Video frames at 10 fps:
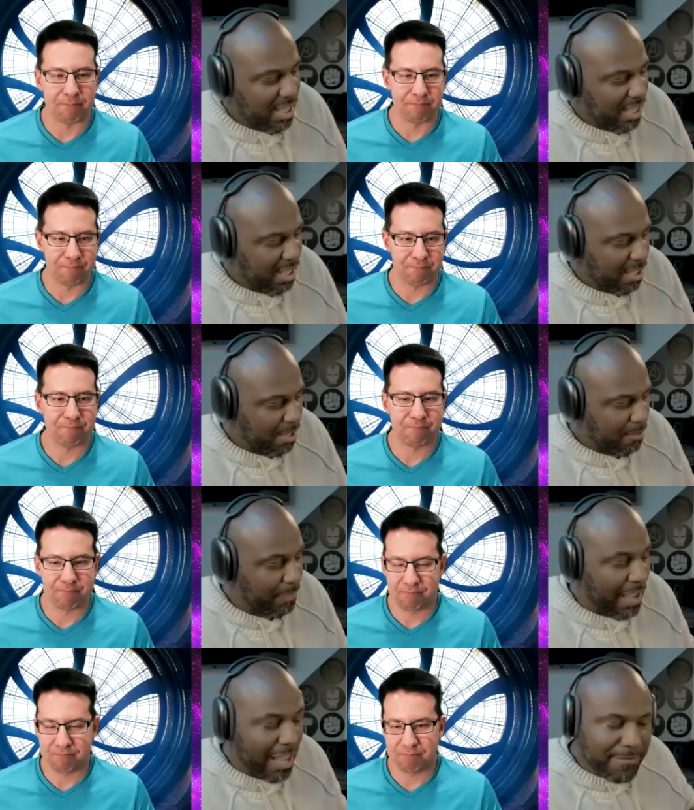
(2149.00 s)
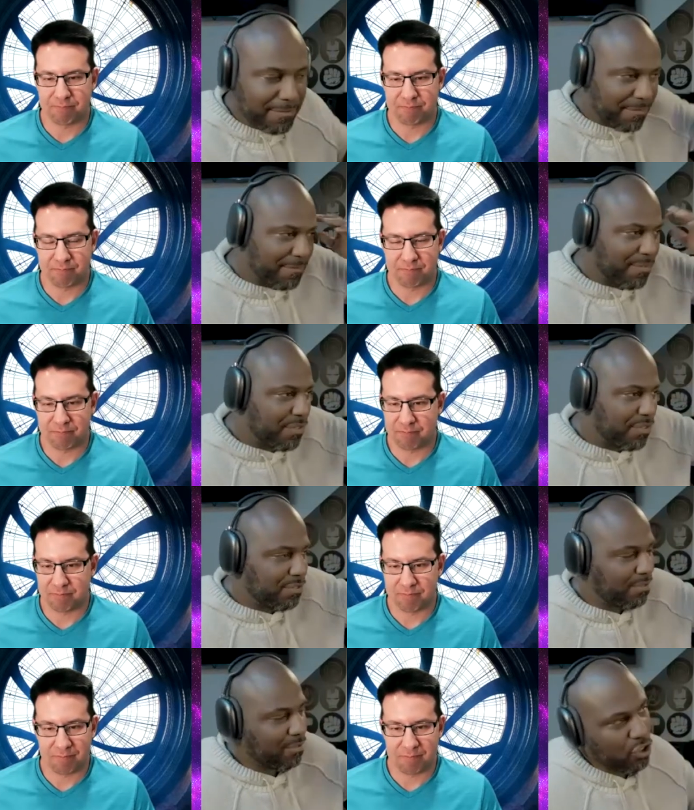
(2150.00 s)
Speaker 1: Yep. Um, I've
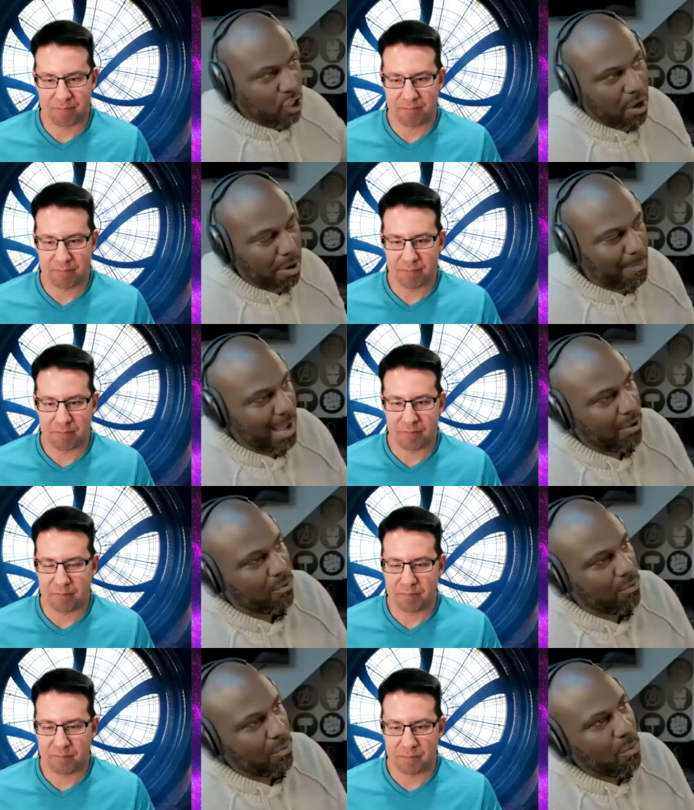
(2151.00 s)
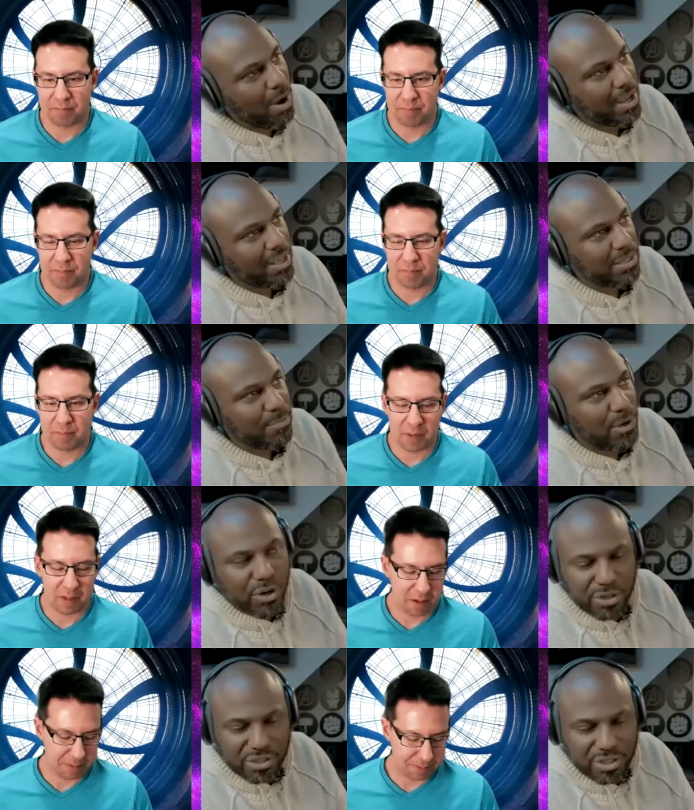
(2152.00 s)
thought about what is
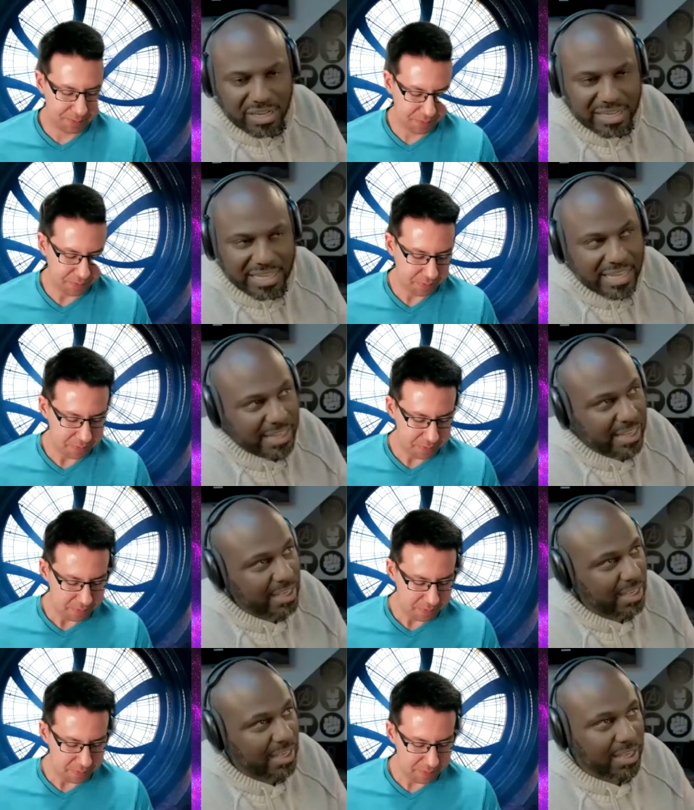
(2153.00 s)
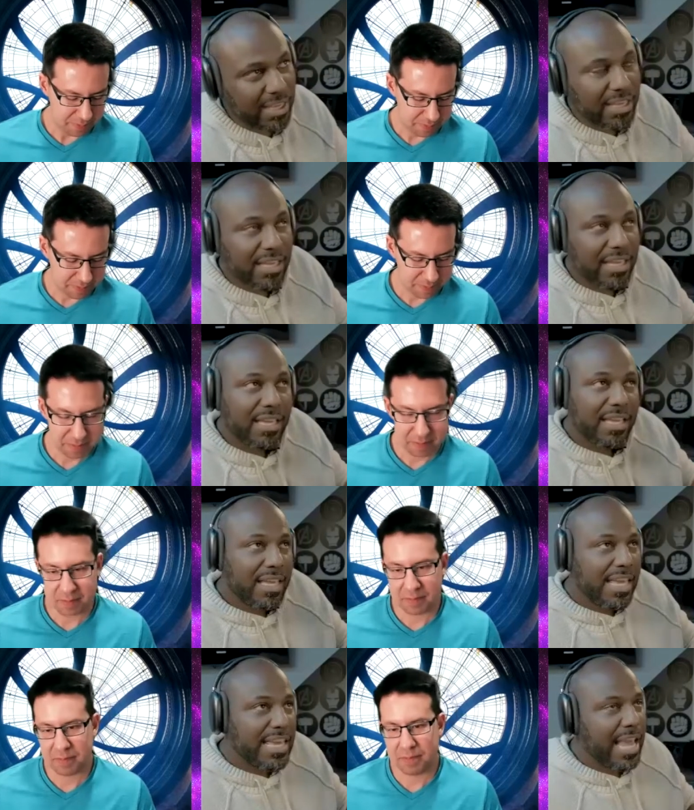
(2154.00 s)
Mahershala Ali thinking.
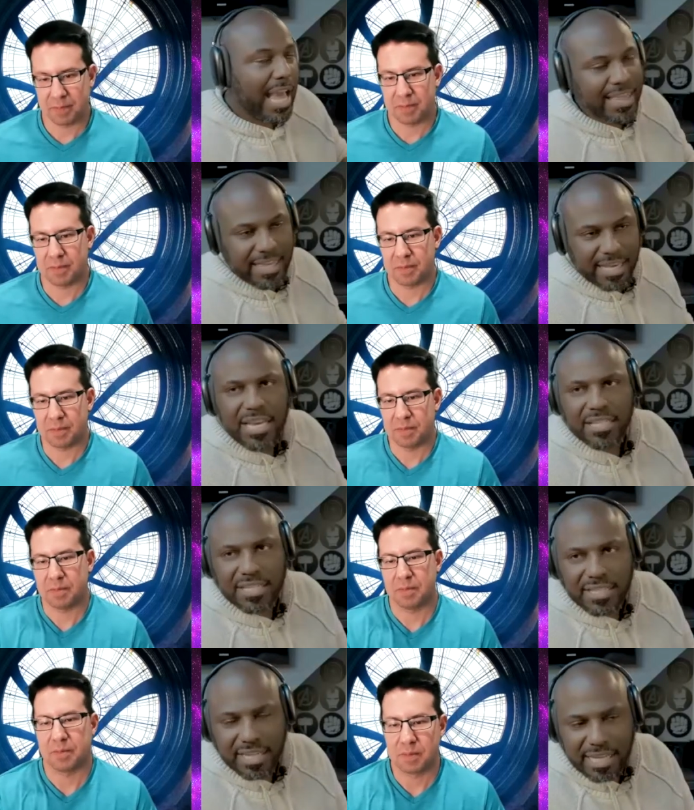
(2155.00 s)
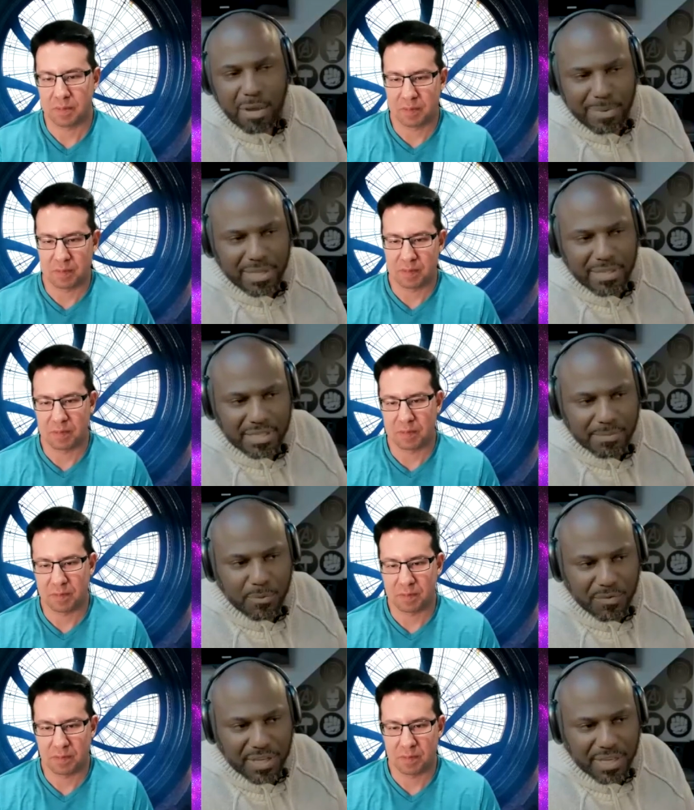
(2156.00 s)
He, I think he understands how big
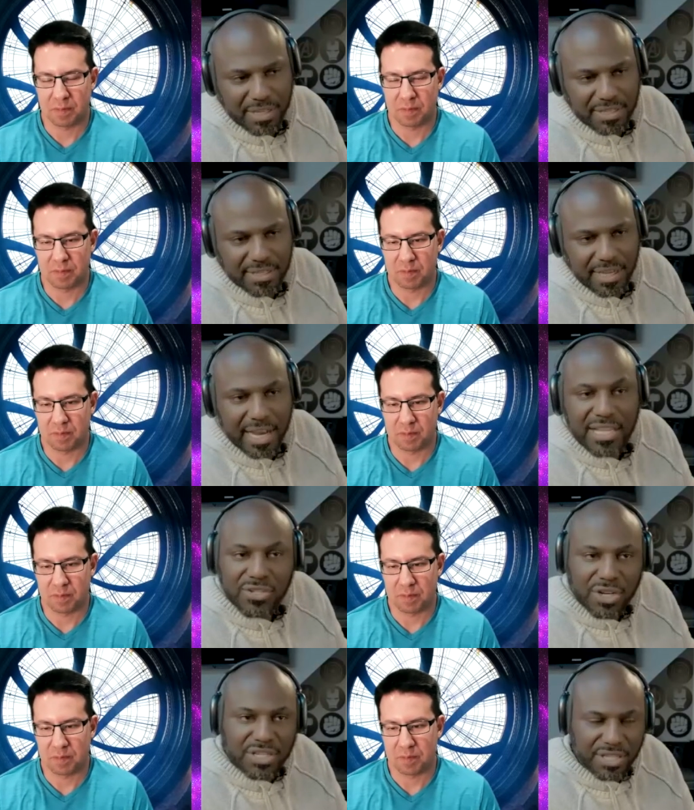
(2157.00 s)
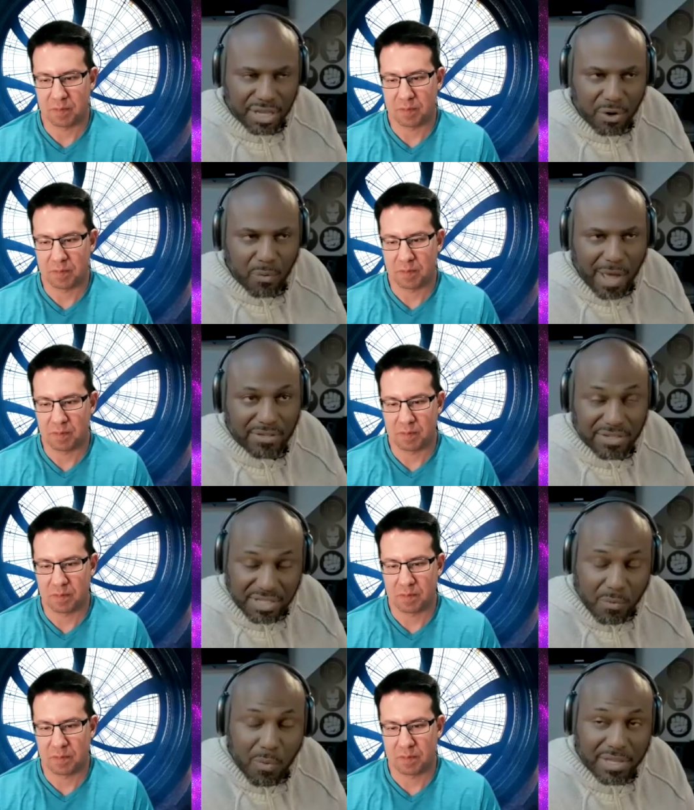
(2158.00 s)
this movie is, and he's going to stick around
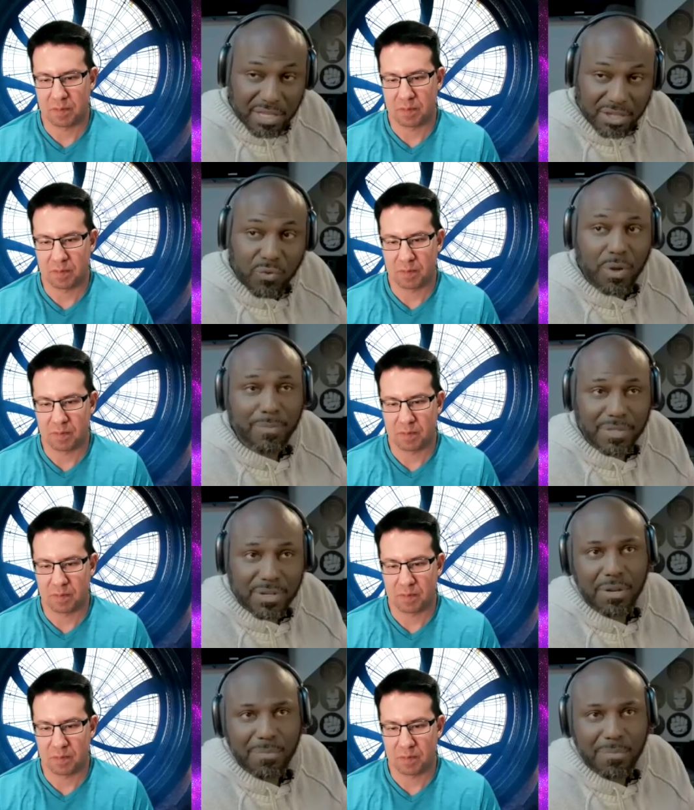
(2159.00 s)
to see what the script